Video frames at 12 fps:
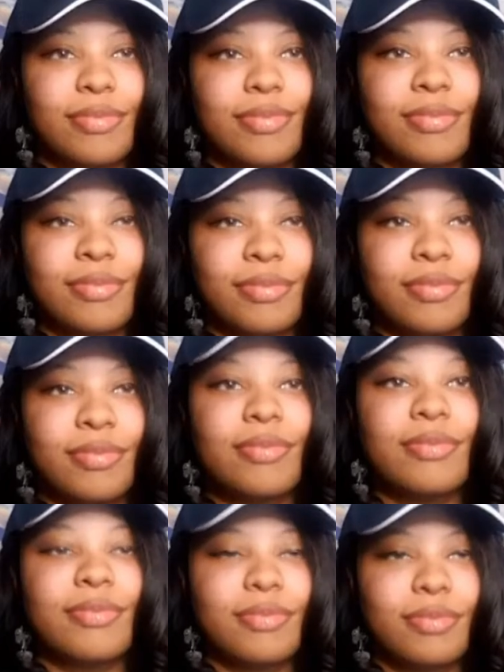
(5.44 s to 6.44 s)

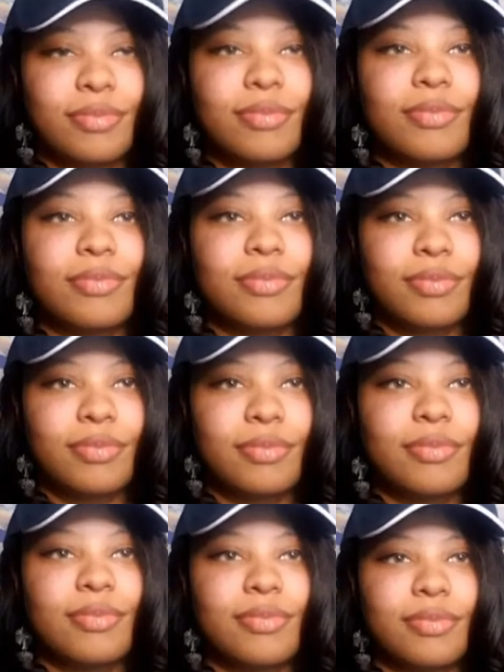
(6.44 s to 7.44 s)

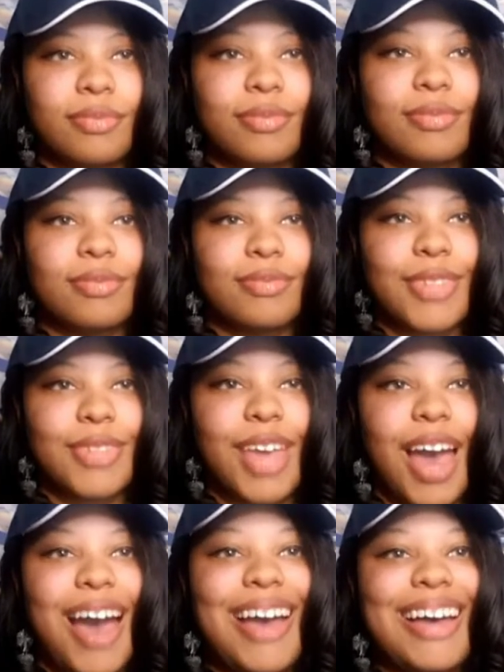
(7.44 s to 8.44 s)

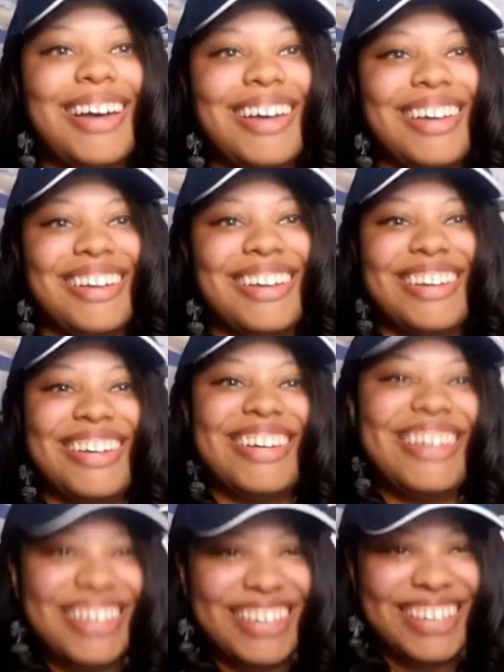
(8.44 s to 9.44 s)

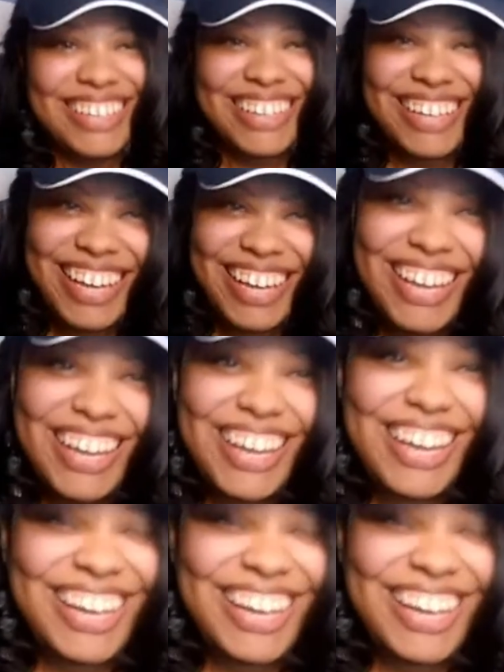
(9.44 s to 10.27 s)
(silent)